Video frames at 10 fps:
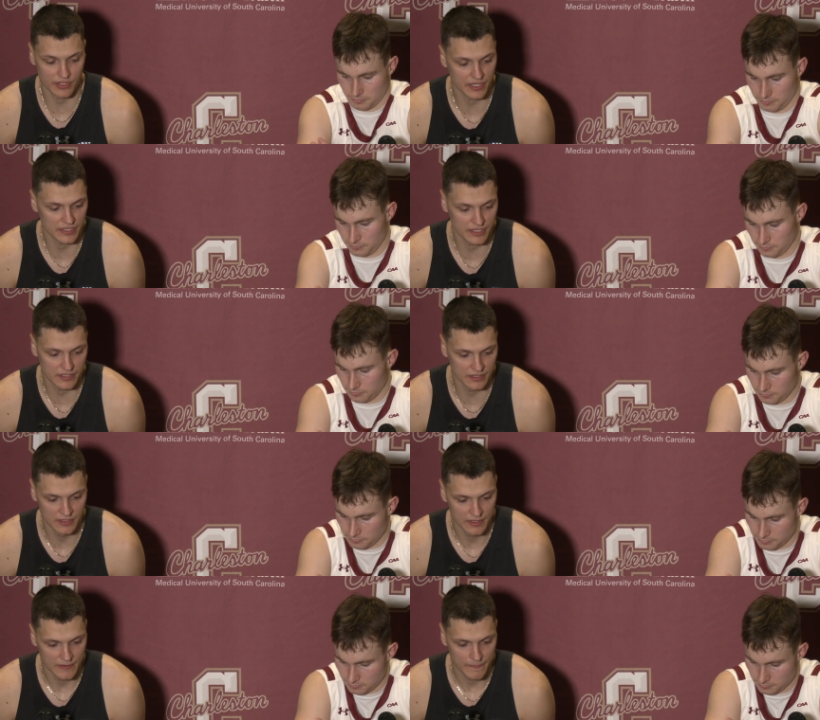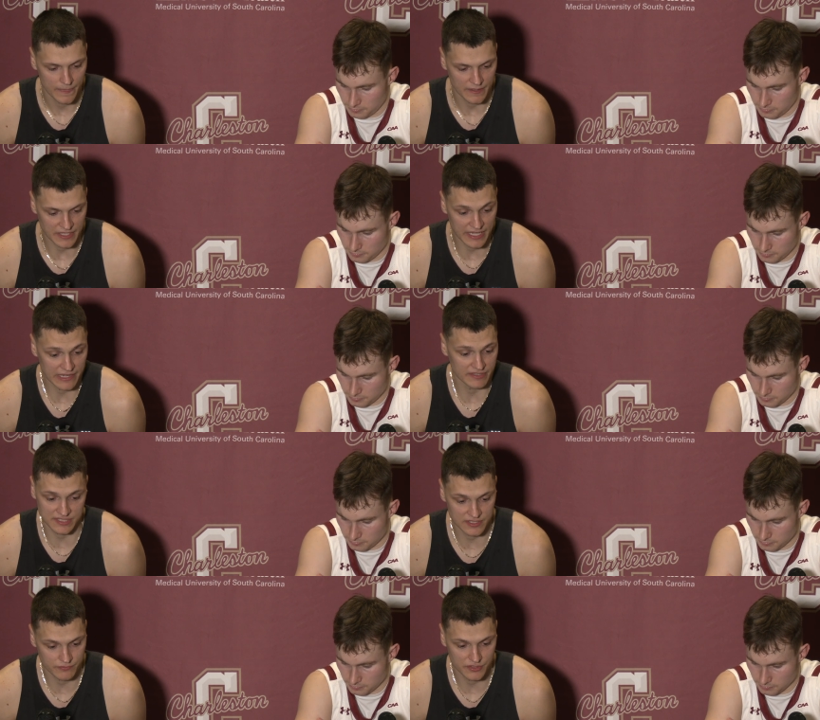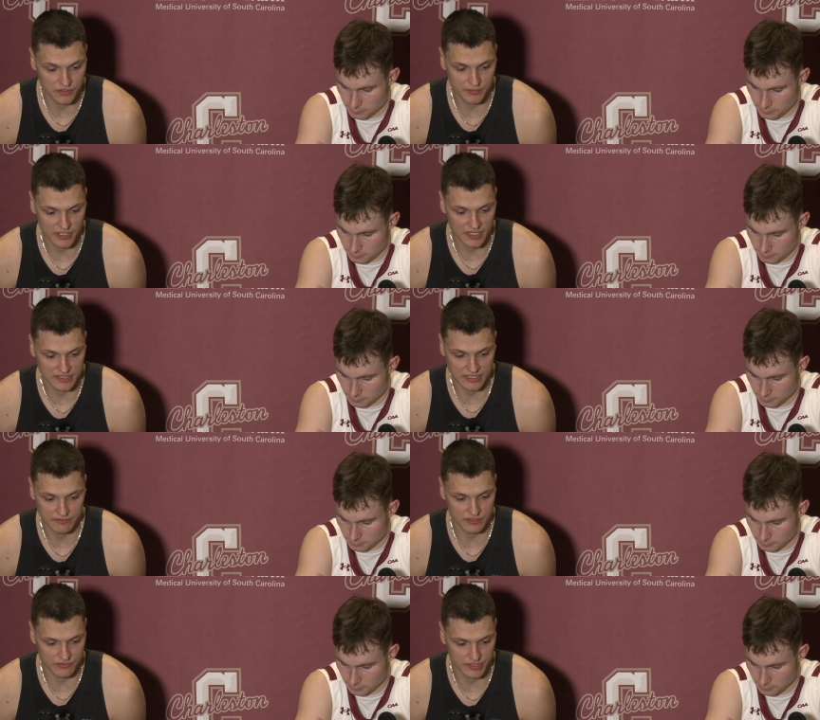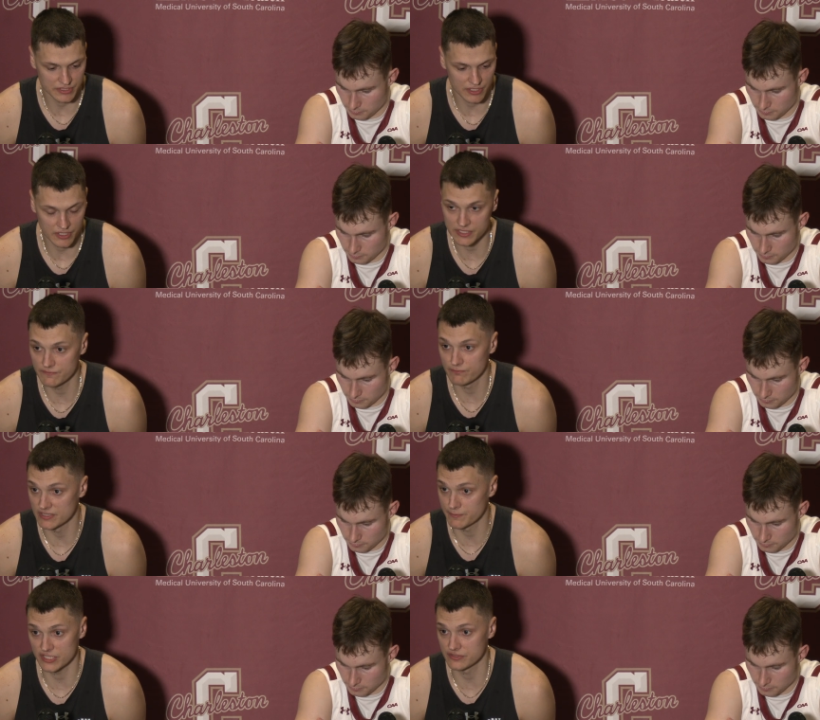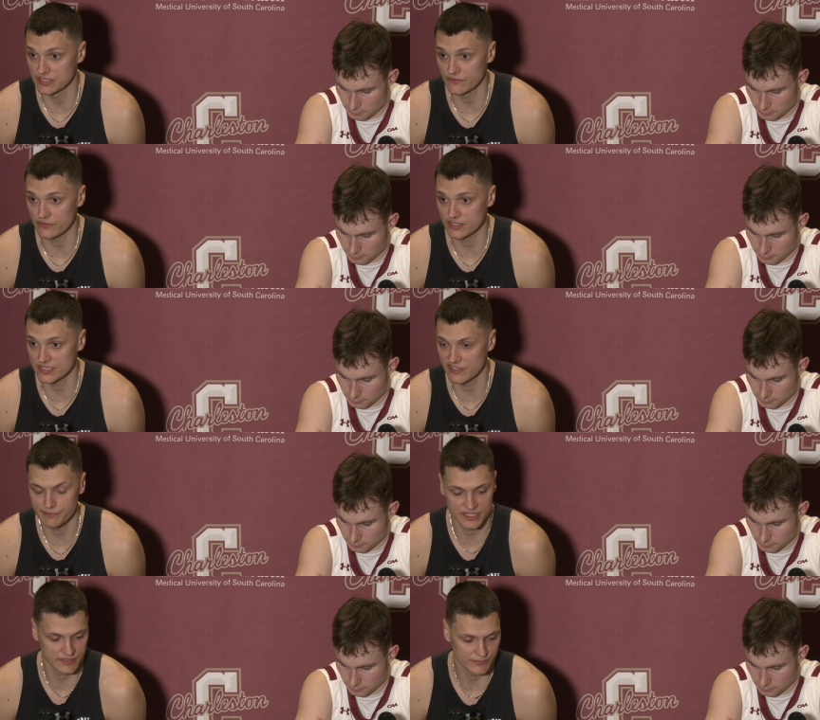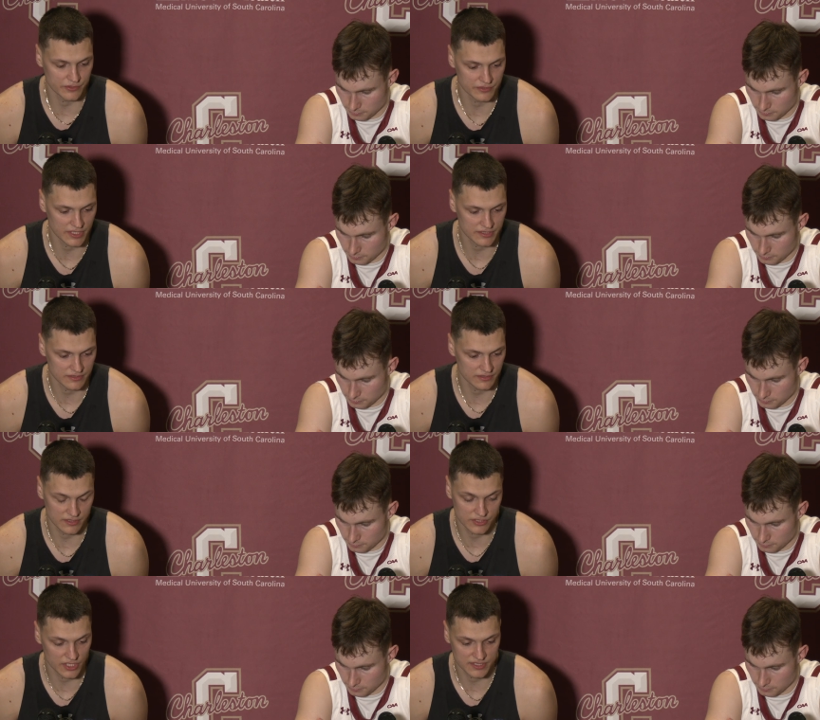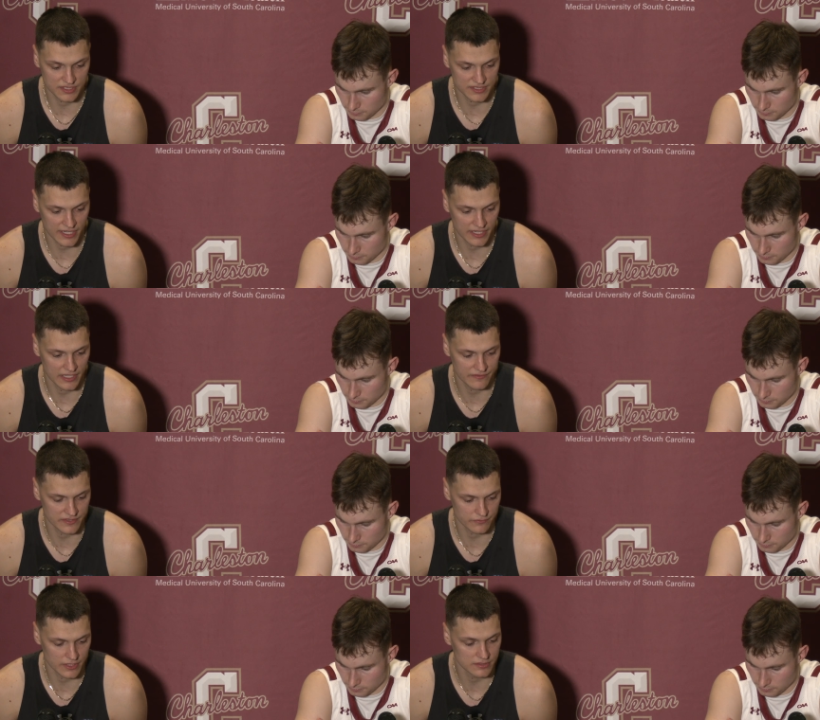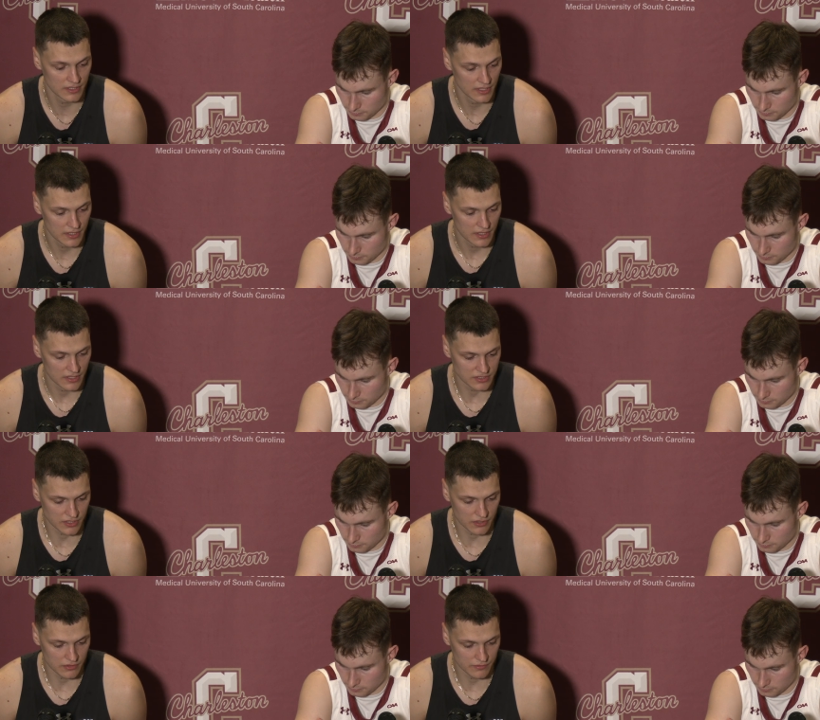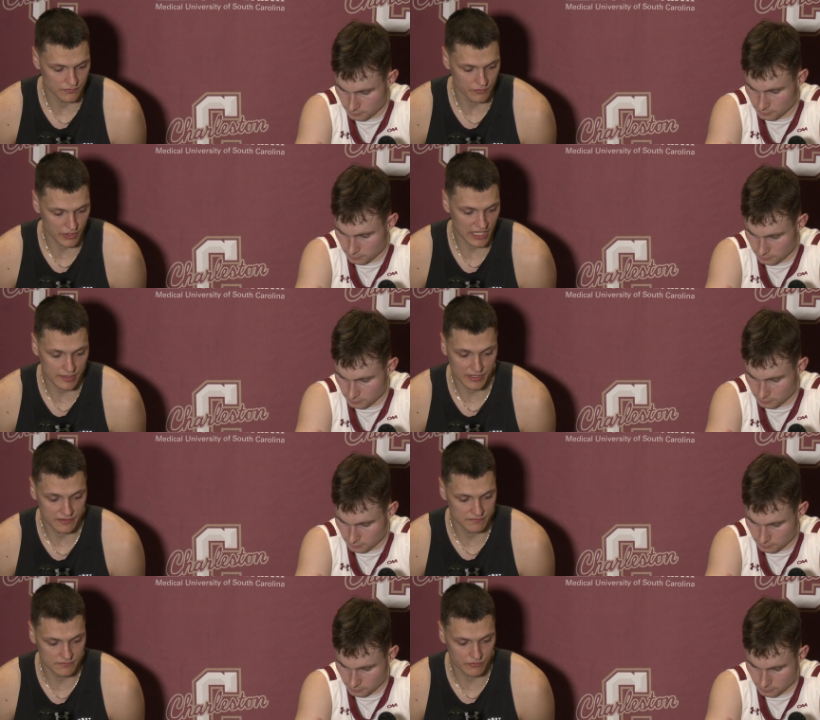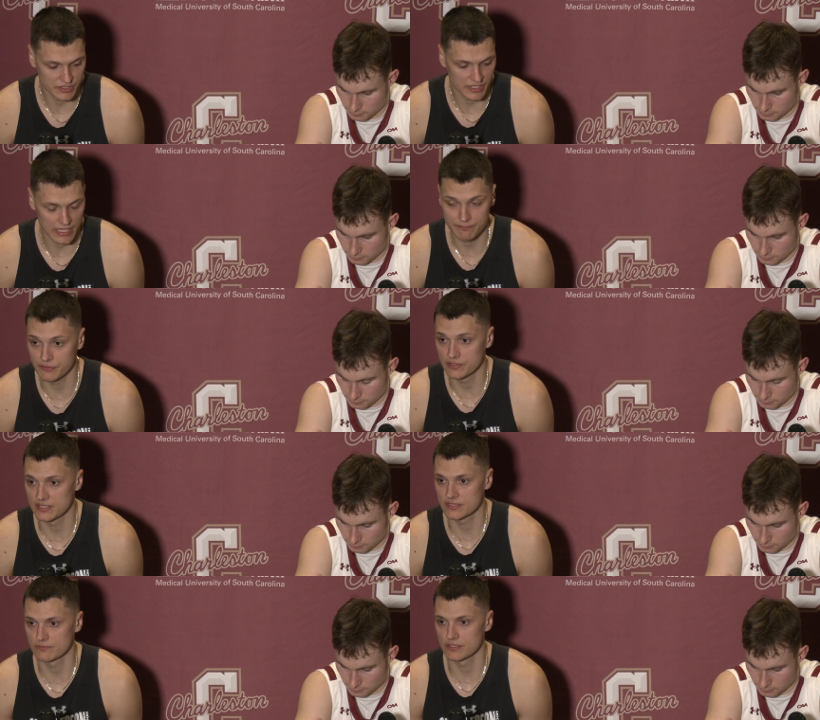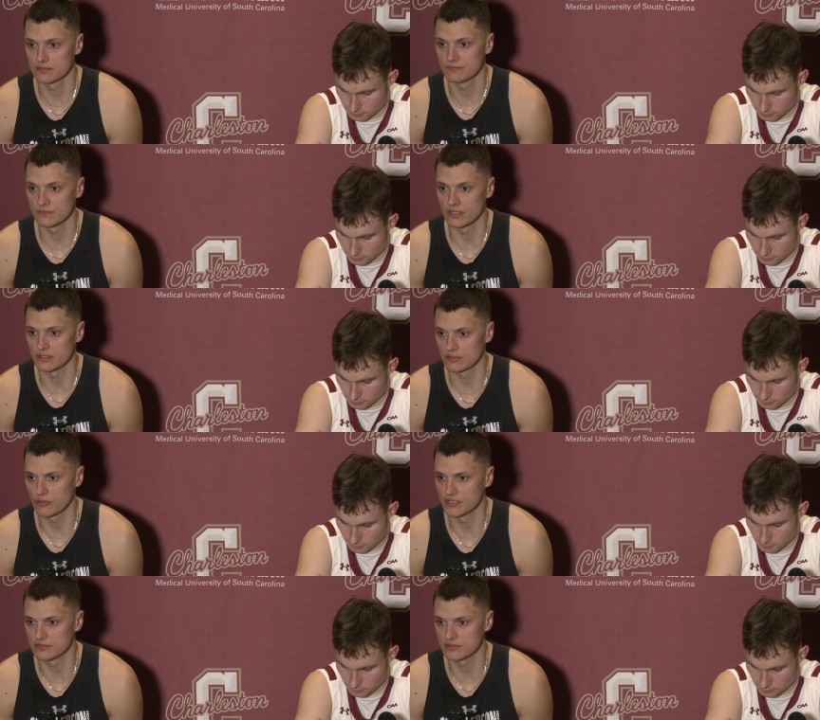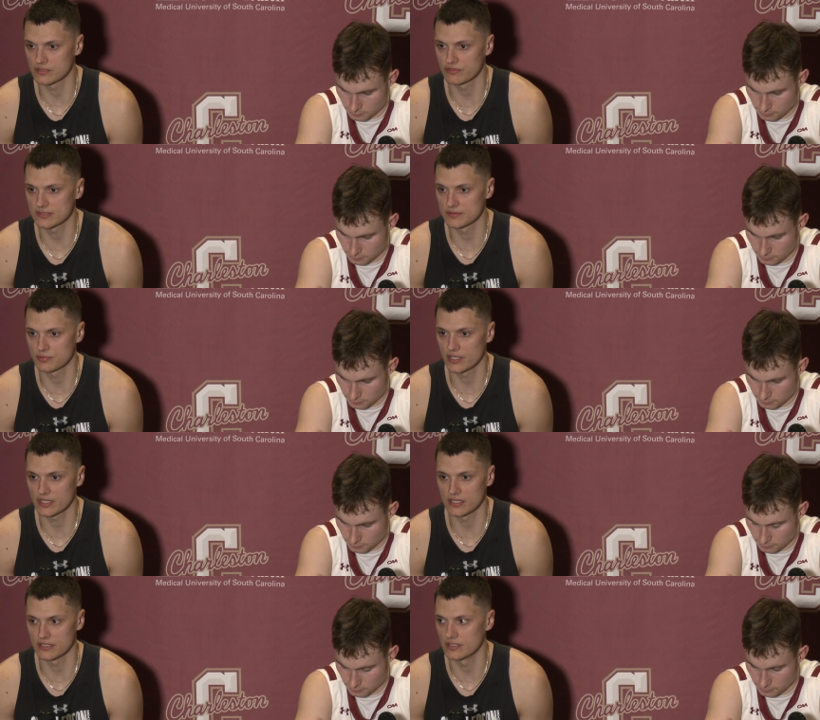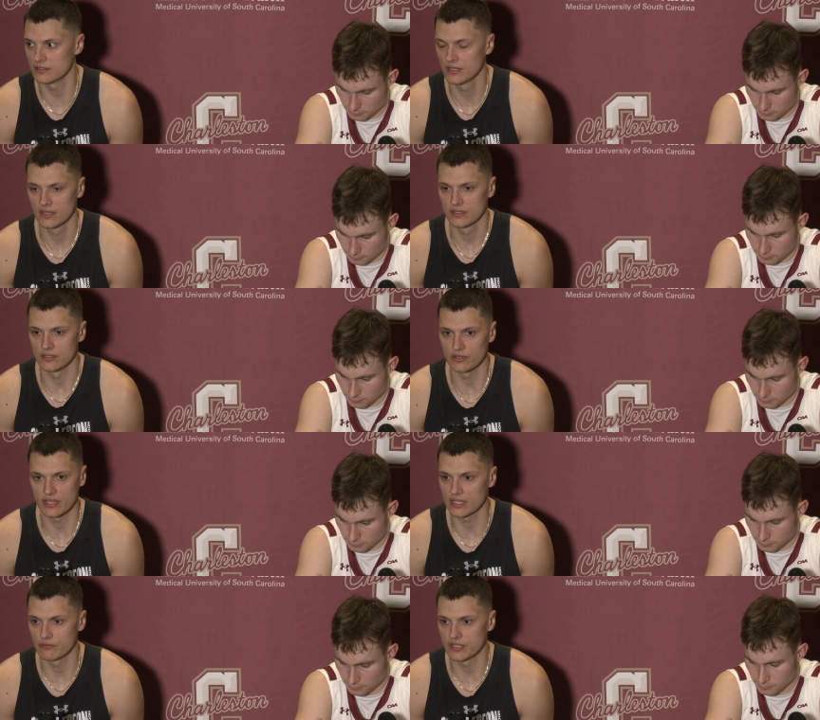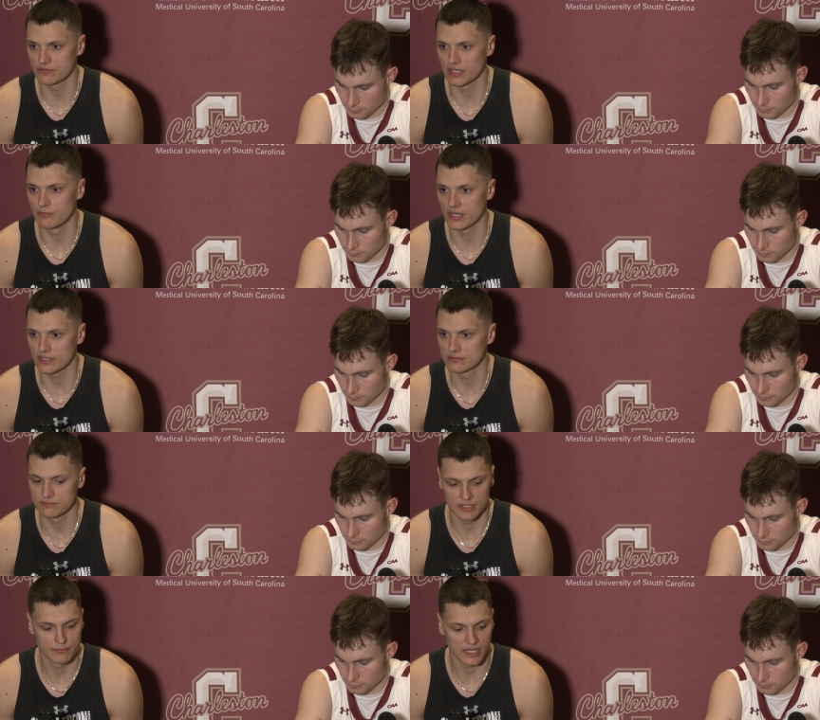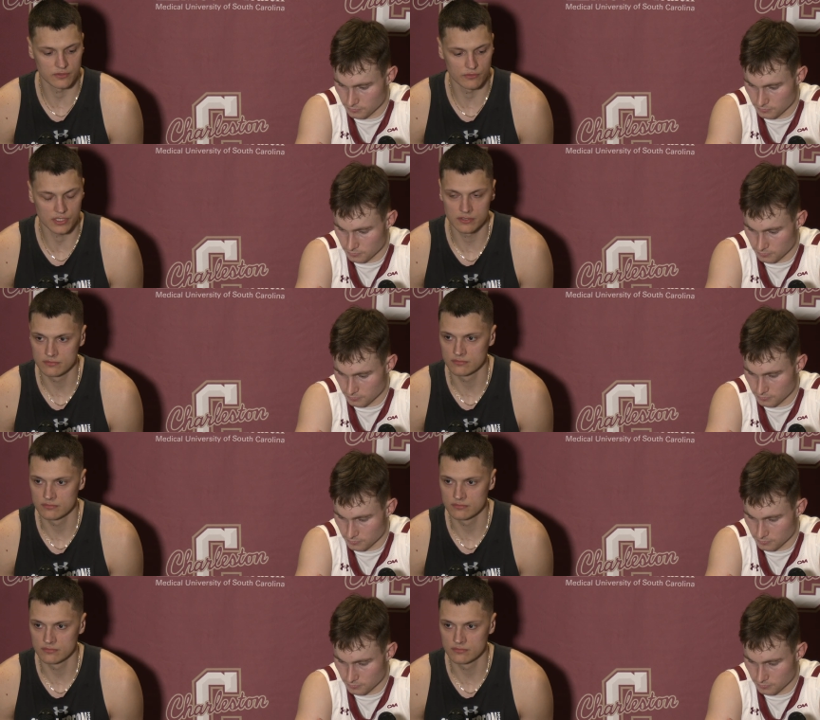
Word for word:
Speaker 1: right in. Uh, he gave us this win. To be honest, he was really on it, especially in the first half. Made some huge shot, uh, shots in the second half as well. So we got to be really happy with this win uh, going into Christmas break, and uh, you know I can't wait to get back get back to work.